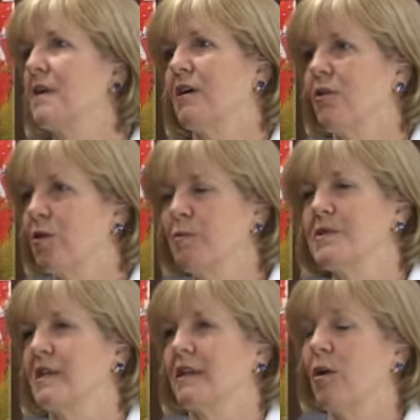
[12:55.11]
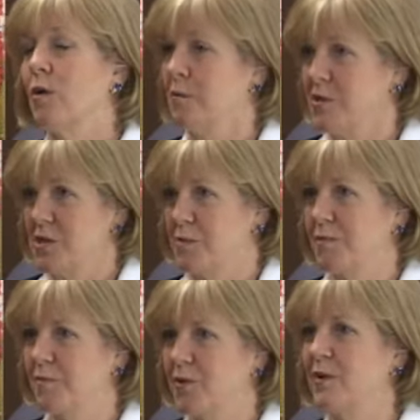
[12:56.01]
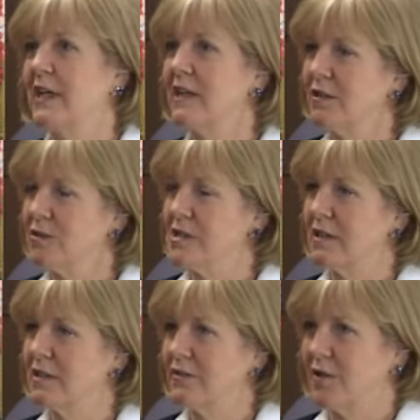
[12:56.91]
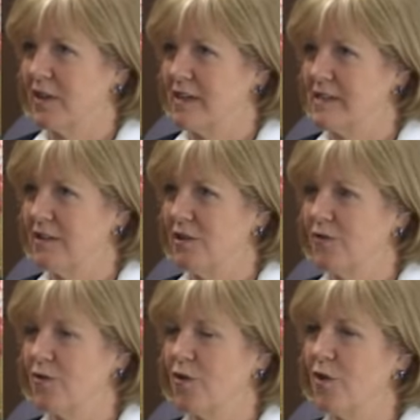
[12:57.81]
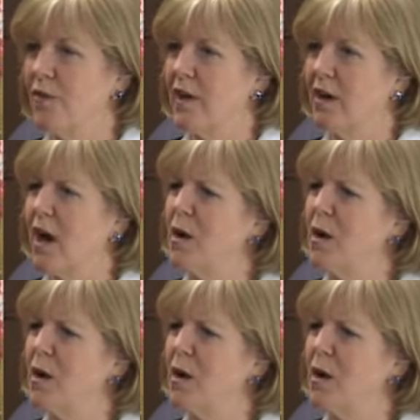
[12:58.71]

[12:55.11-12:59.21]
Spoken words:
herbs or just perennials and different things that you've grown there.